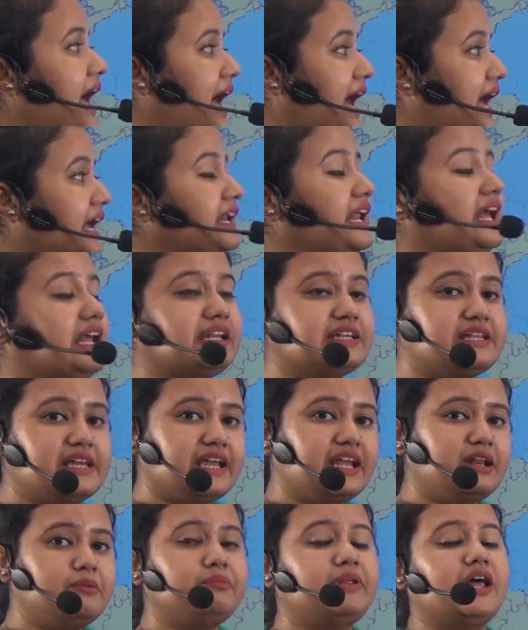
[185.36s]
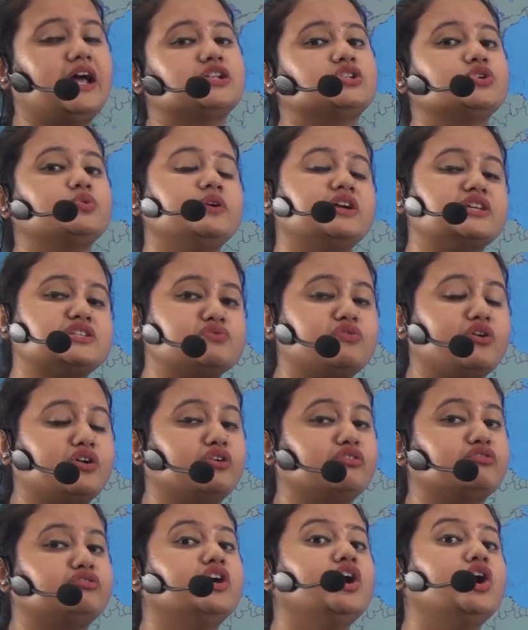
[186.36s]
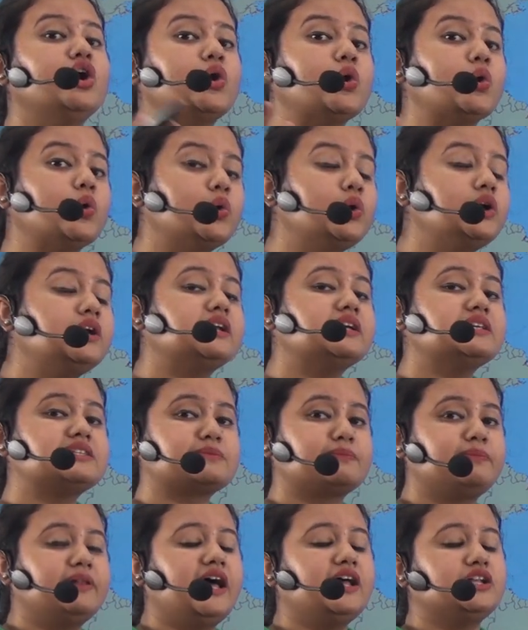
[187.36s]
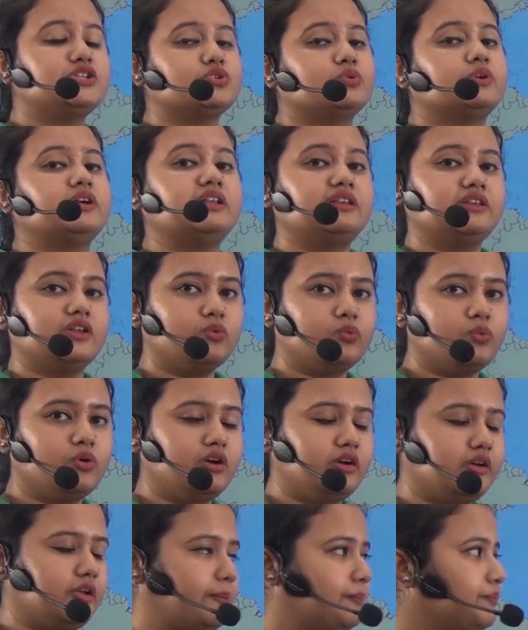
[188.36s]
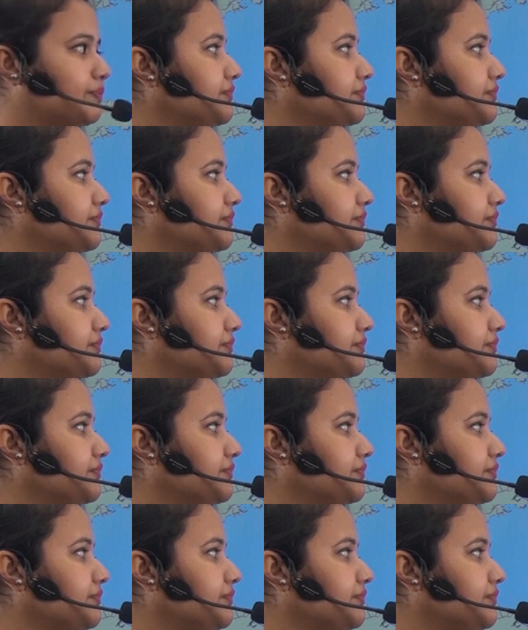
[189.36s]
and Deccan Plateau is one of the oldest plateau in the world.